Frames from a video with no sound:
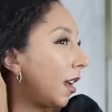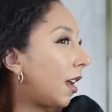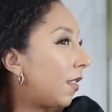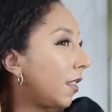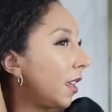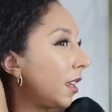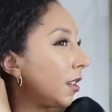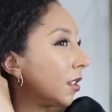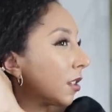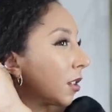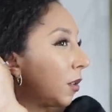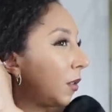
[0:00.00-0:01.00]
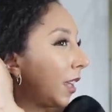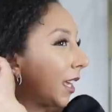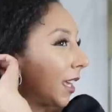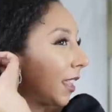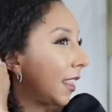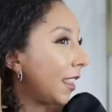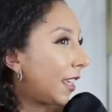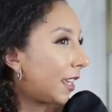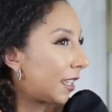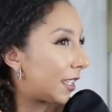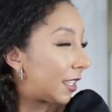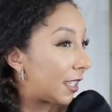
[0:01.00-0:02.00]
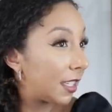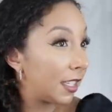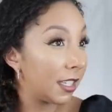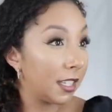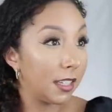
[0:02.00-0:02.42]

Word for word: and then just go like this,